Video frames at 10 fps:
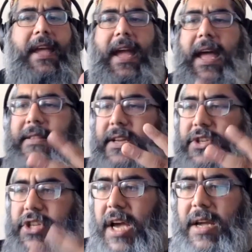and the
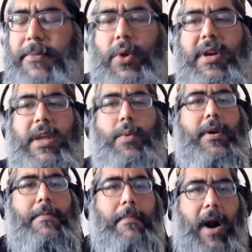Shia community
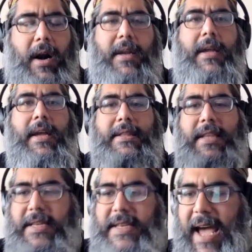would mark
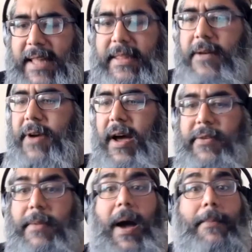the death of
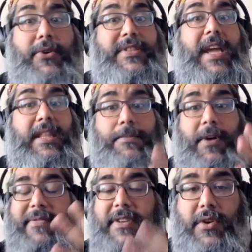Imam Hussein, the
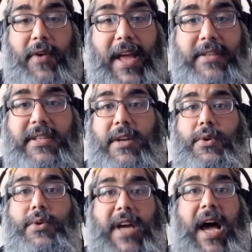prophet's grandson
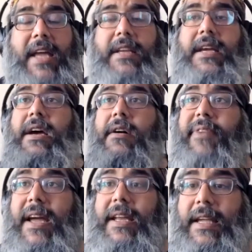who died
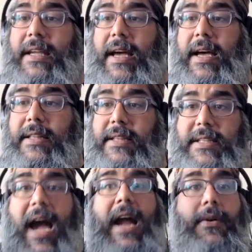fighting the
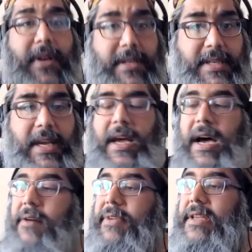tyrant
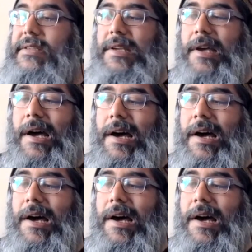of his